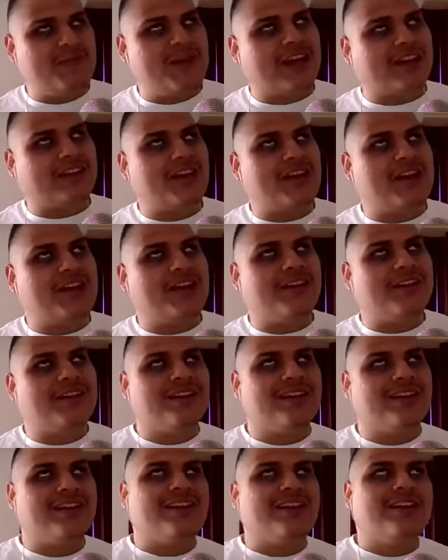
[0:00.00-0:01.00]
back then.
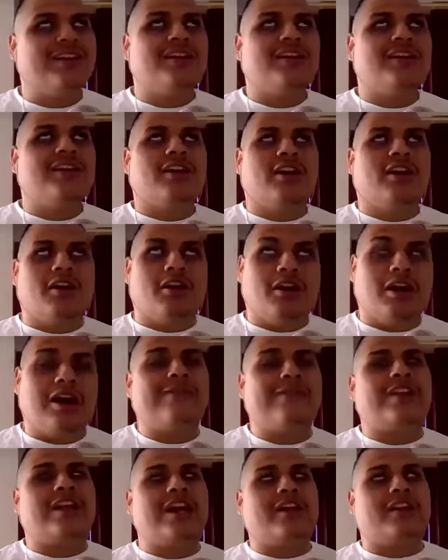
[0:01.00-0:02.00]
Uh, I
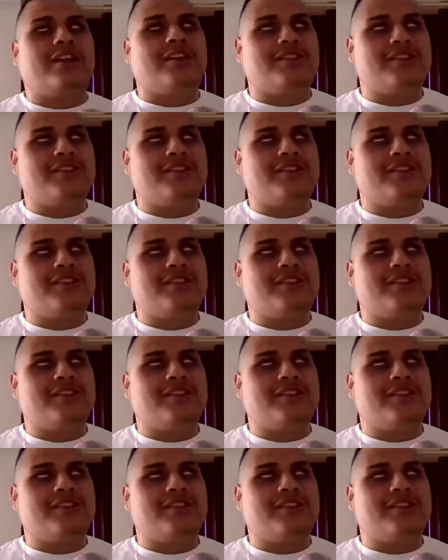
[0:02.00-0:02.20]
haven't had it